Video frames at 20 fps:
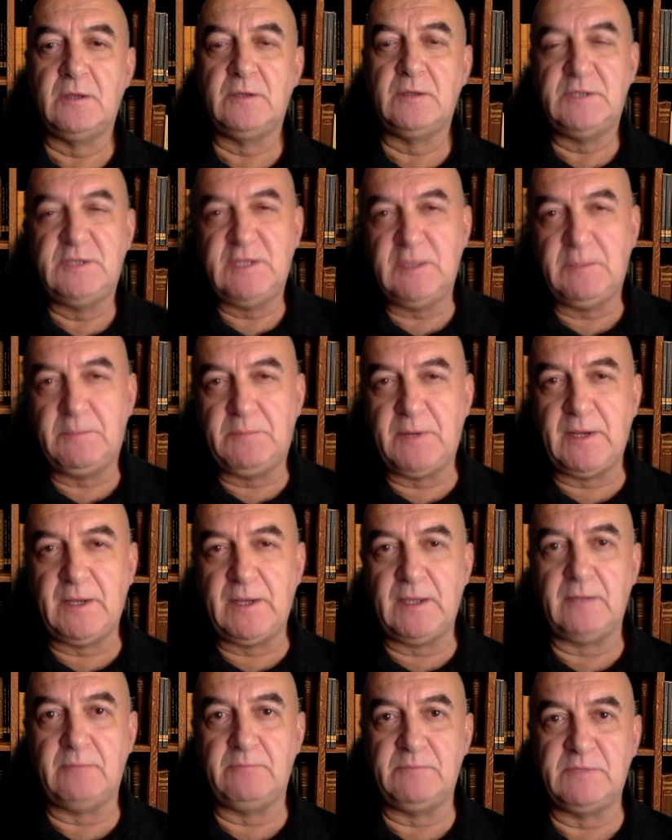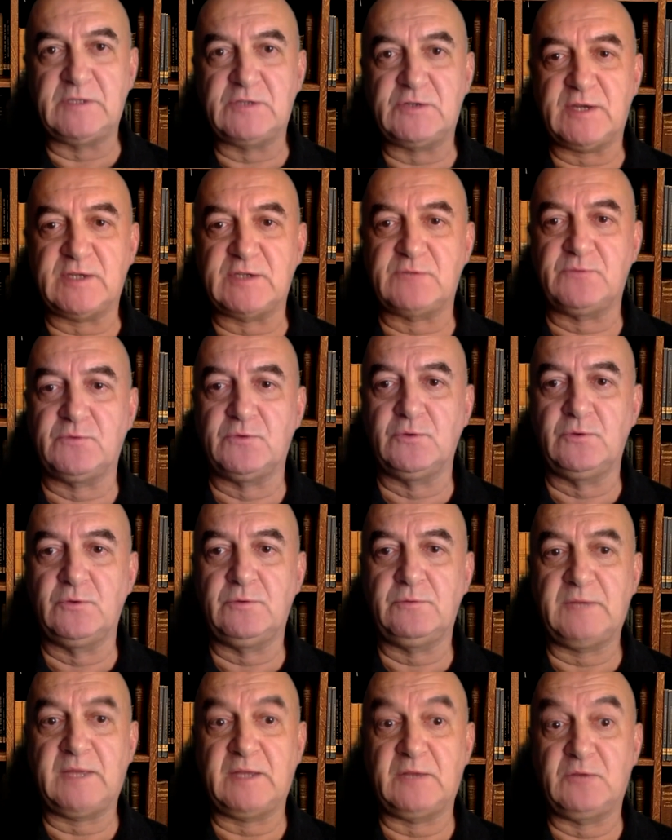deeply
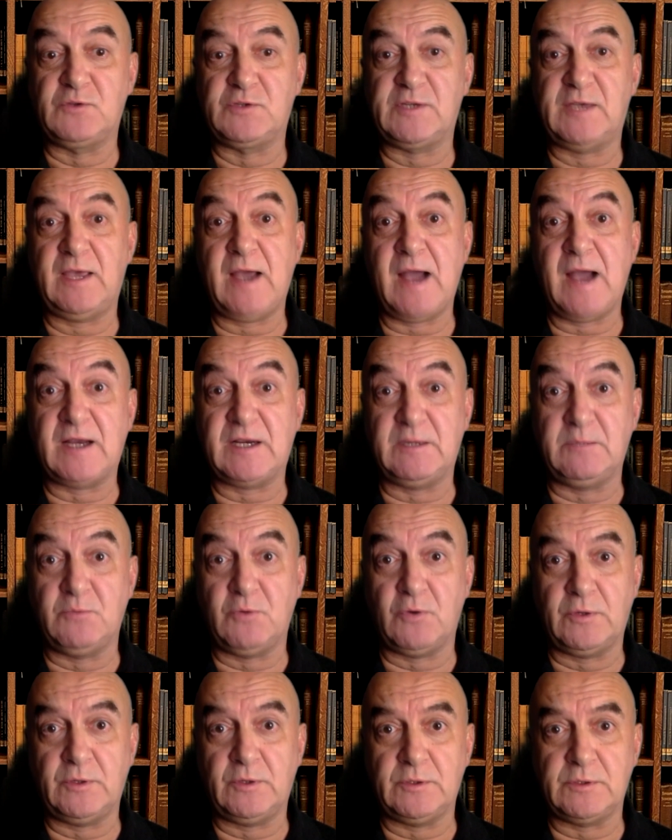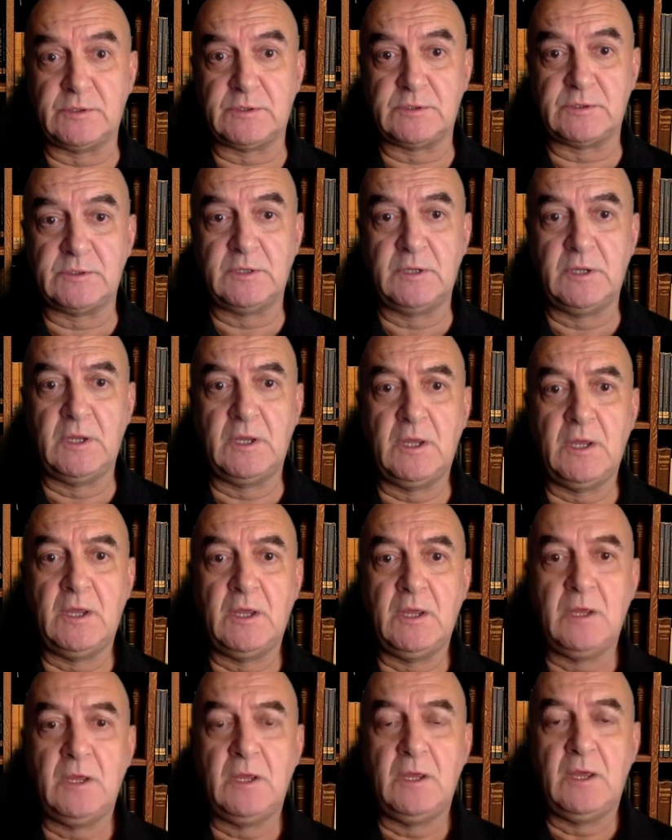mistrustful, not to say acrimonious.
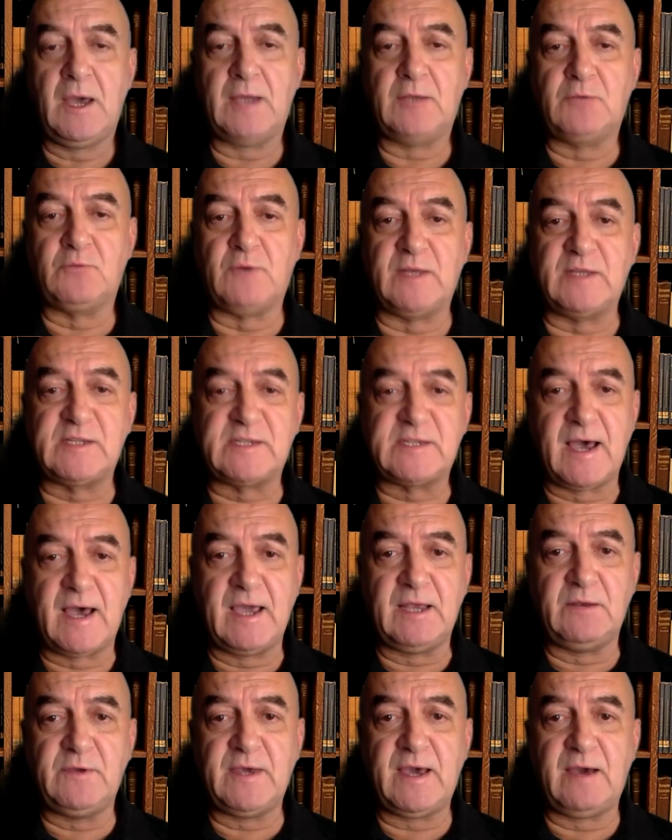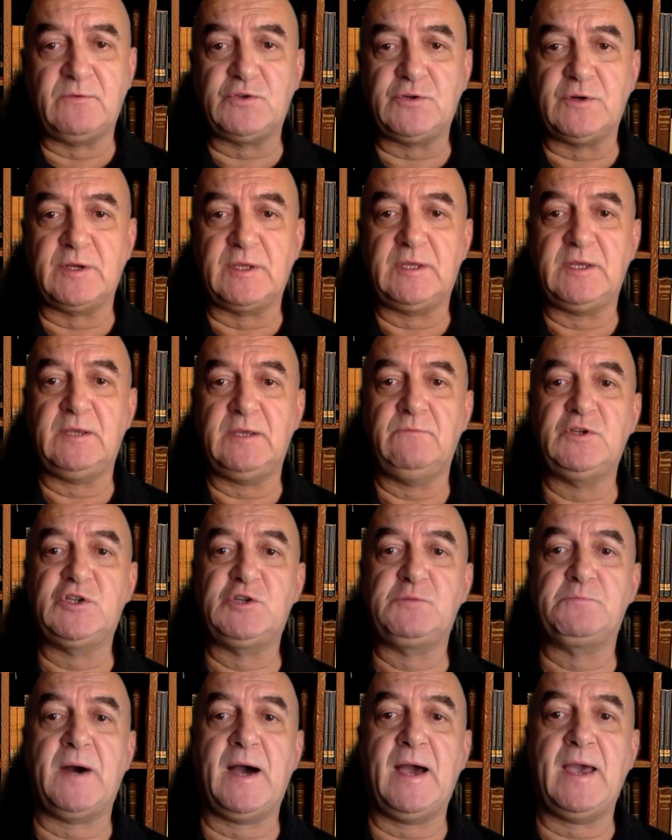At one side, we have Turkey,
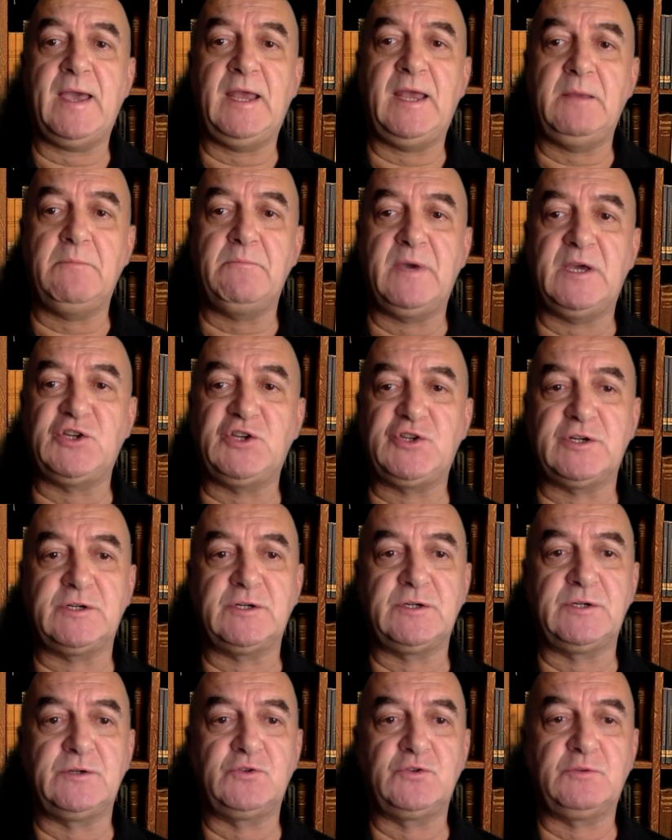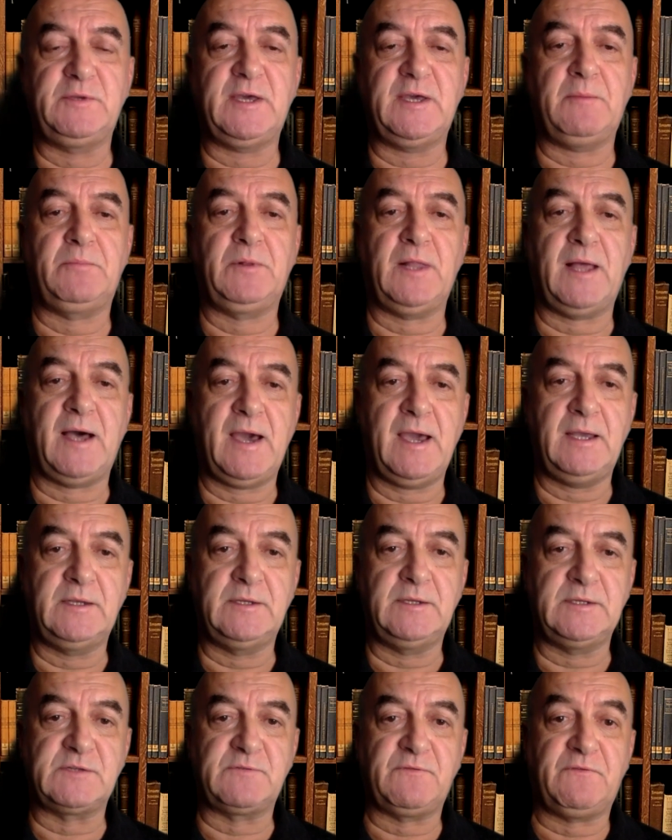which by any measure to be applied
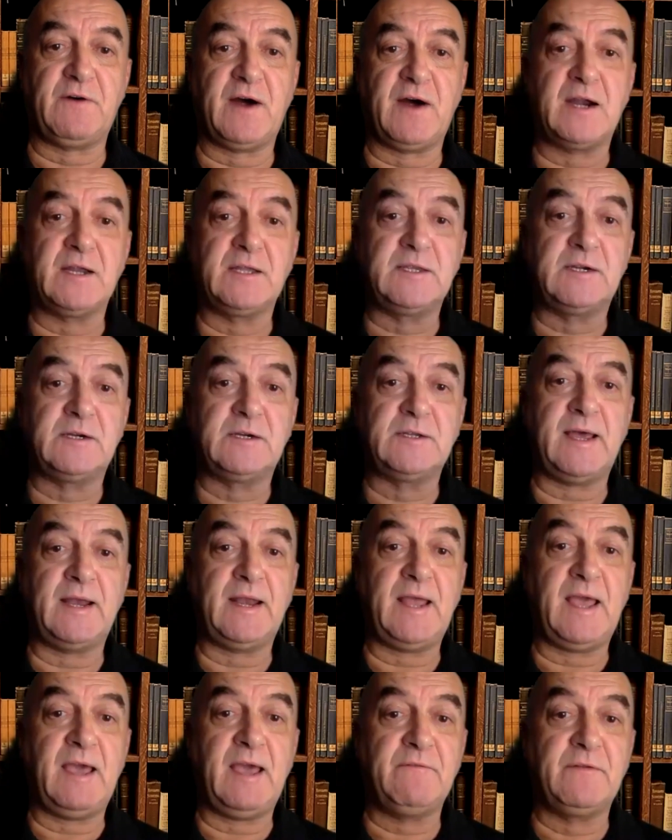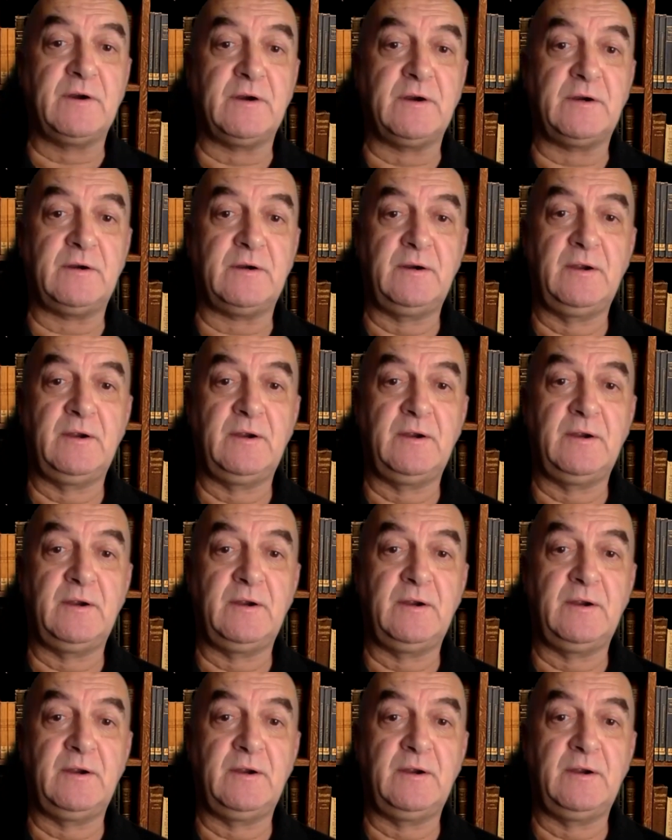is farther than ever